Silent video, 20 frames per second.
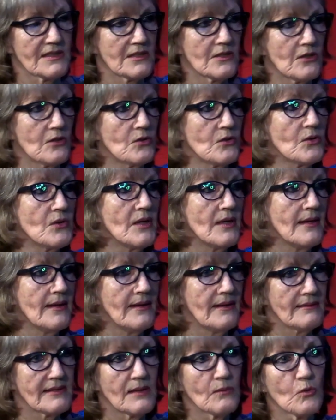So
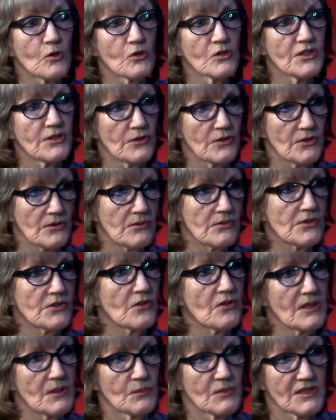they want to
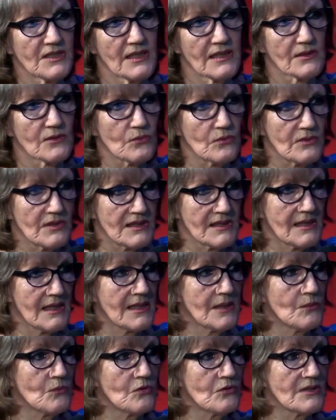try to protect all these
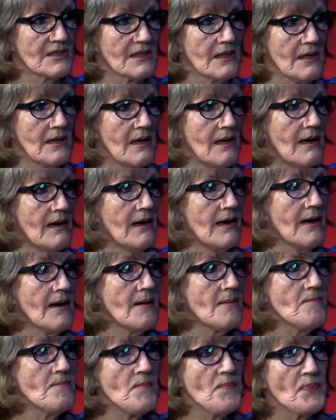animals.
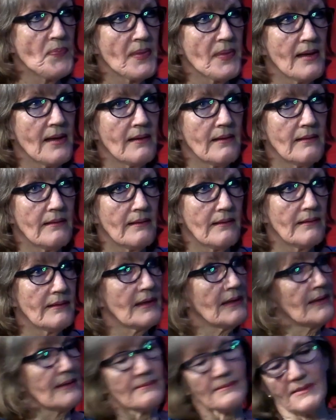So
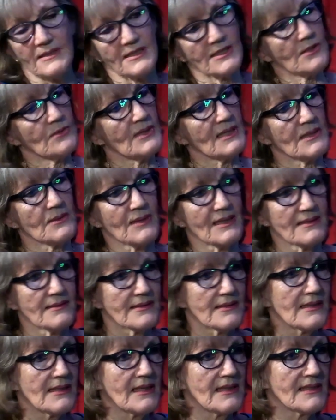anyway, so
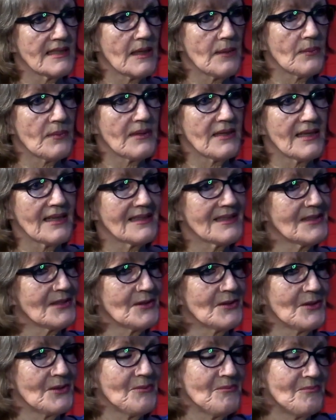that's happening.
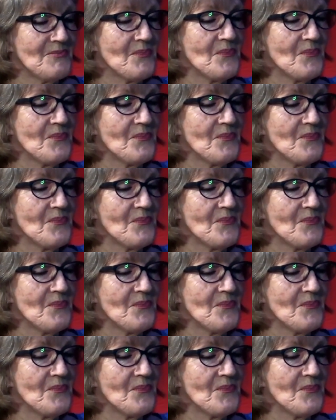So